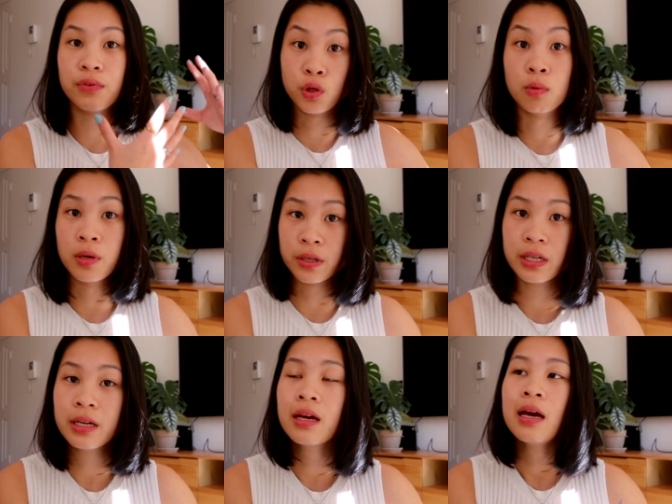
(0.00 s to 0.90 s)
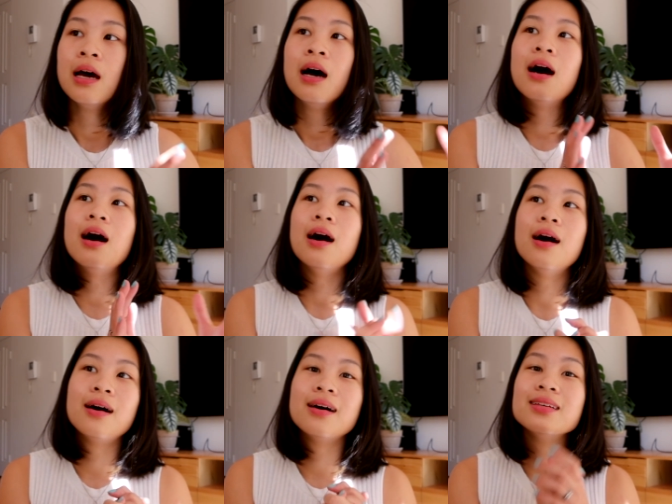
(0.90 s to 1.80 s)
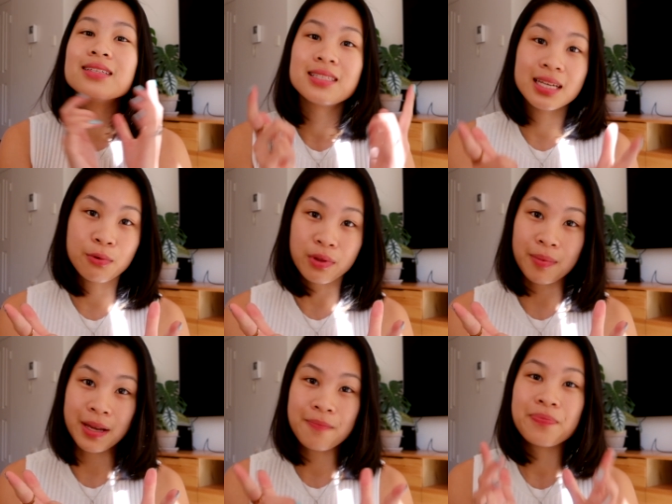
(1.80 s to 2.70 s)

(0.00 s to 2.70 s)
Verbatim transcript: your body. Stick with me.